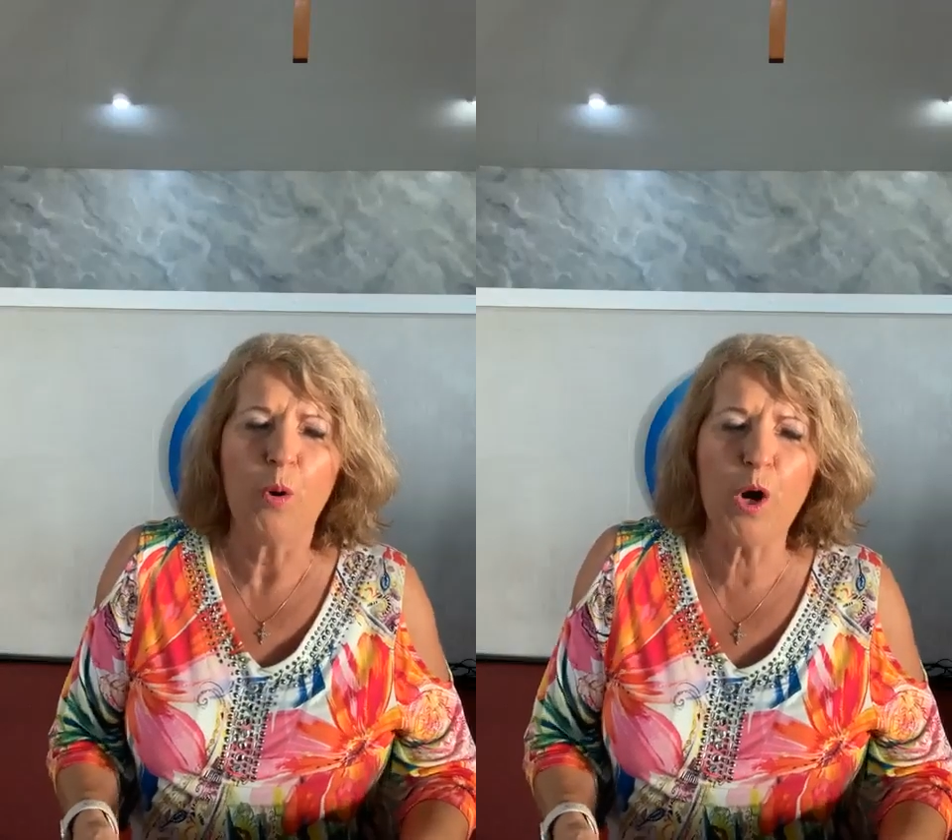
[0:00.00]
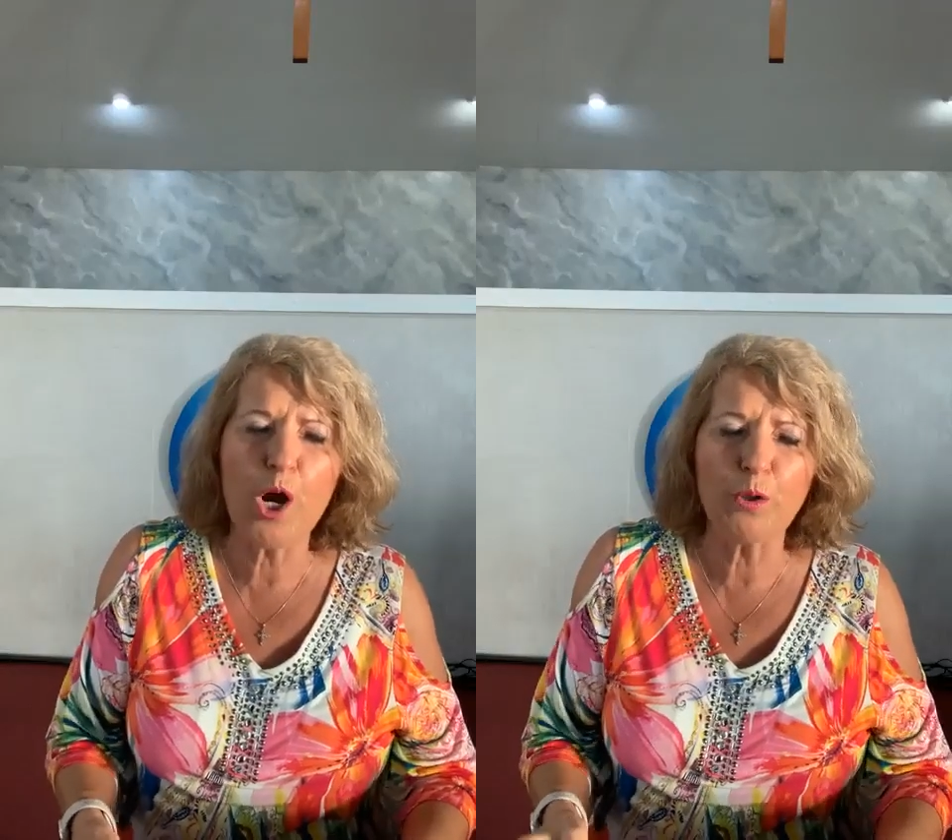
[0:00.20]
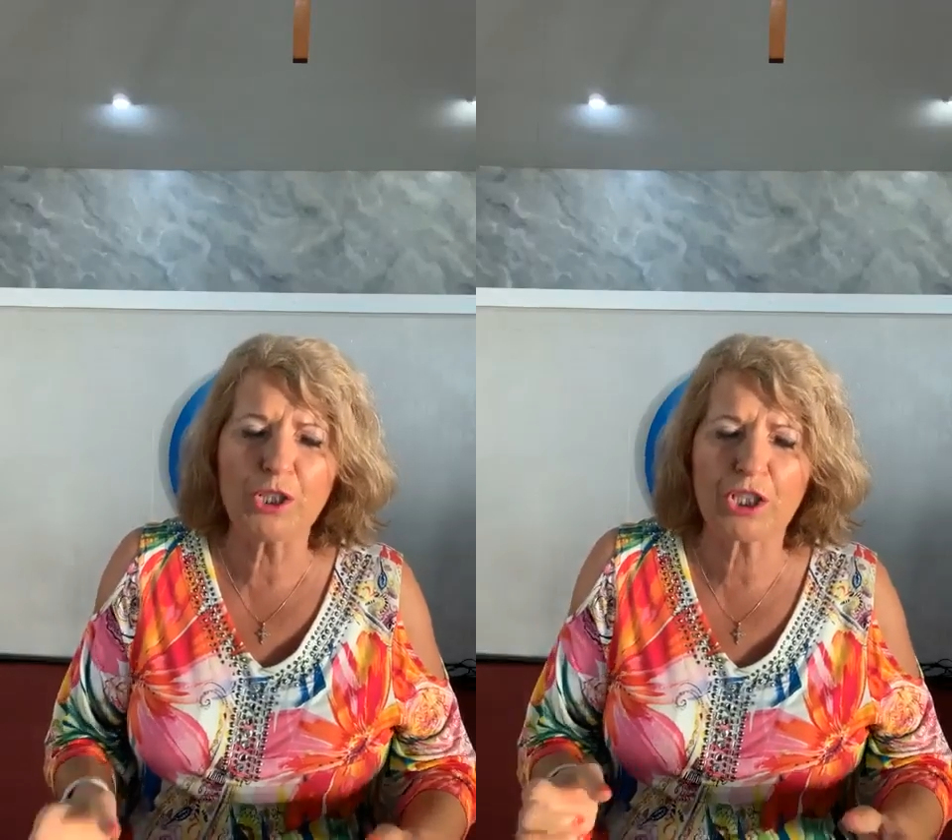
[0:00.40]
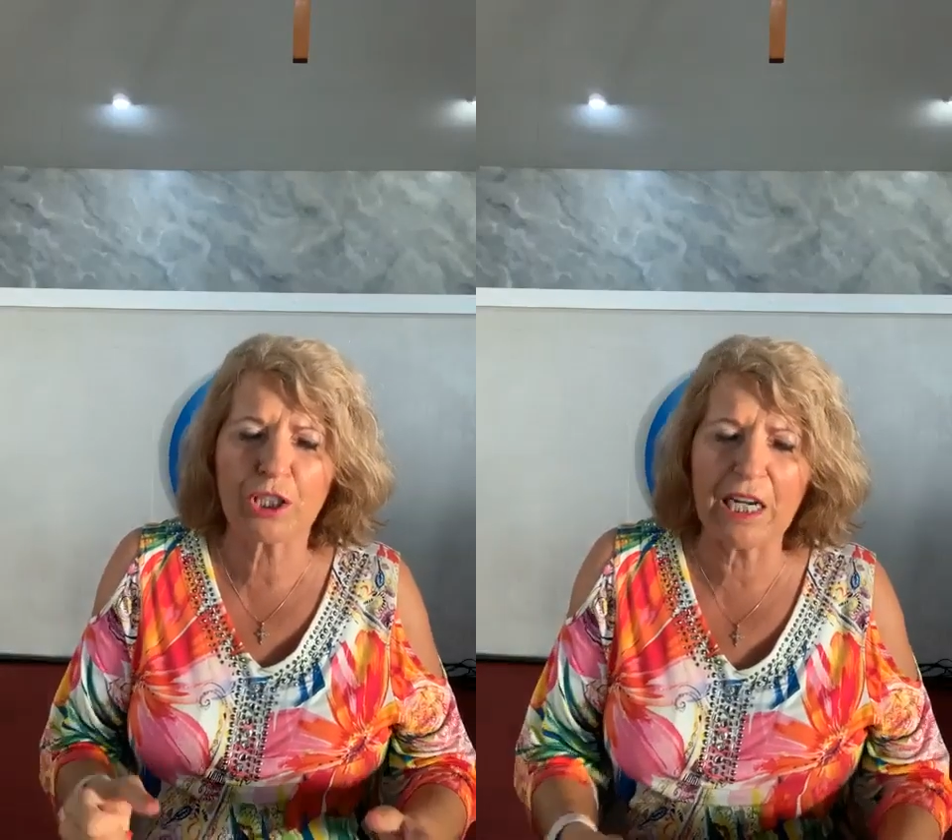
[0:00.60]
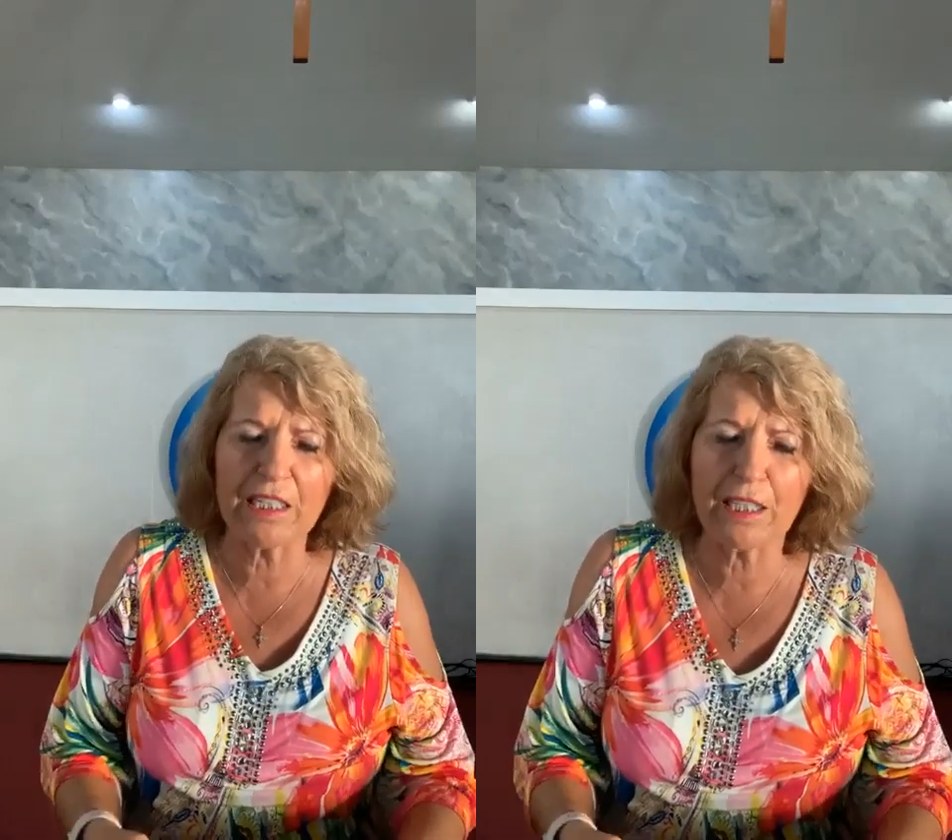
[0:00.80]
Woo,
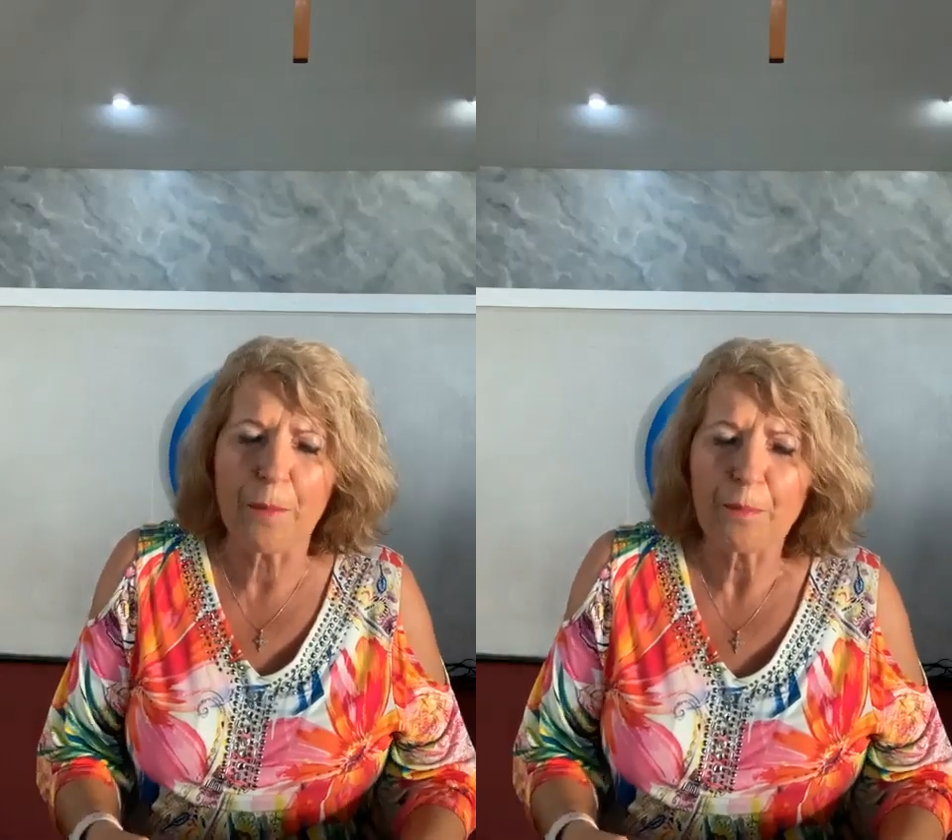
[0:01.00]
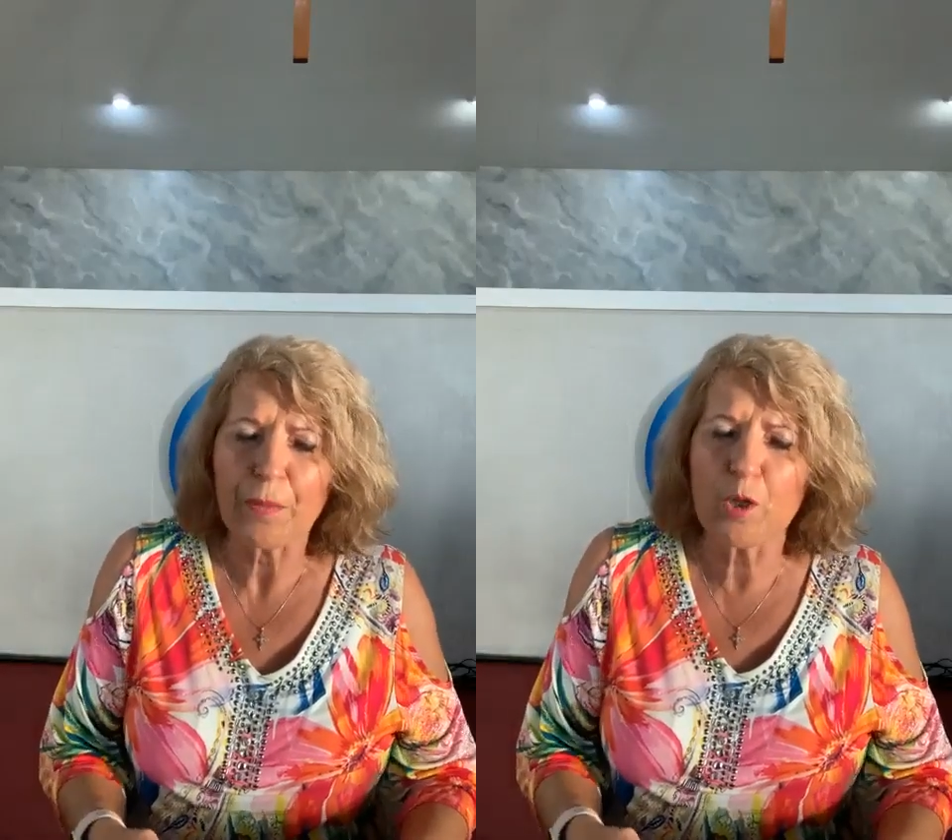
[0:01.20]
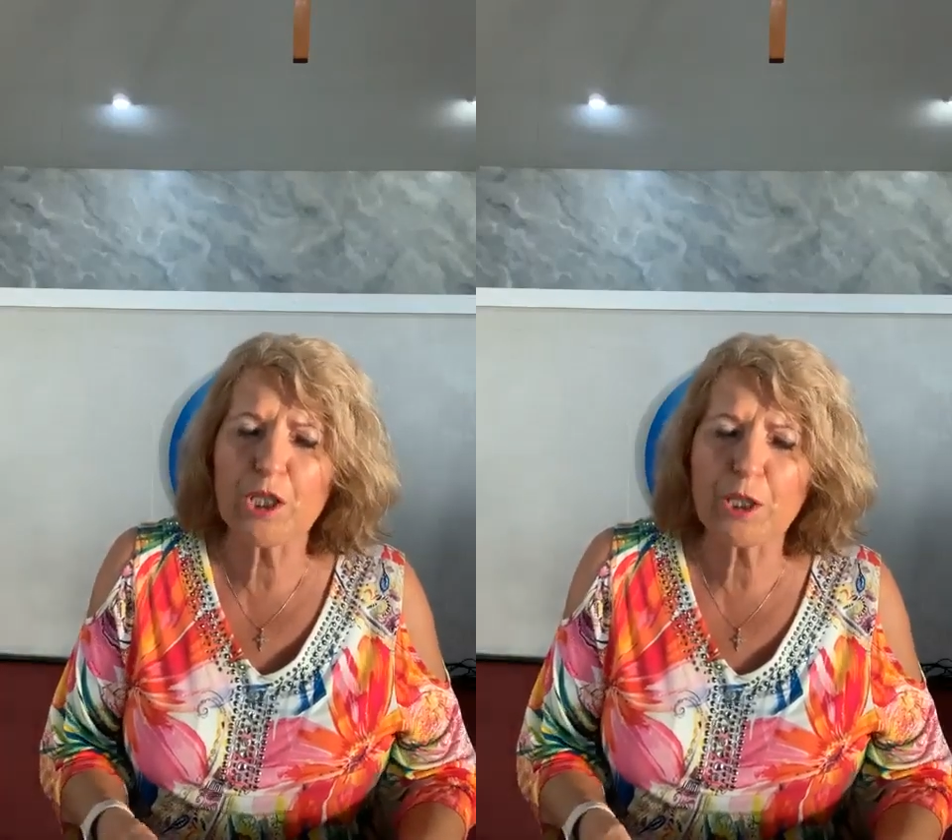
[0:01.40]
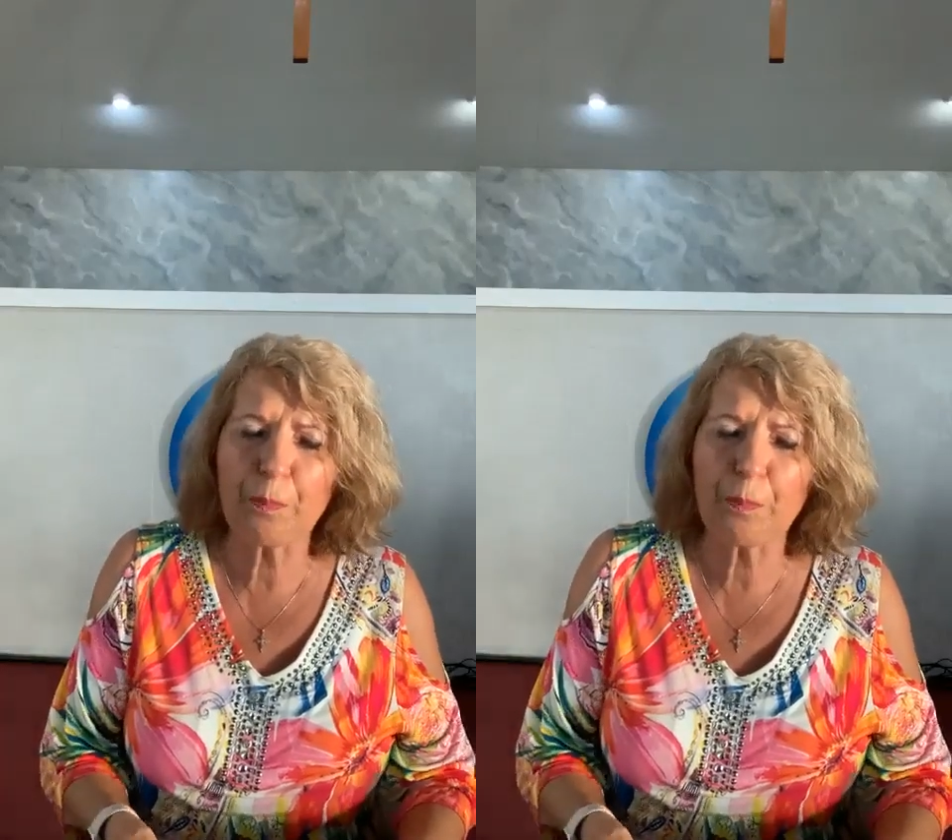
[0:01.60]
Jesus, we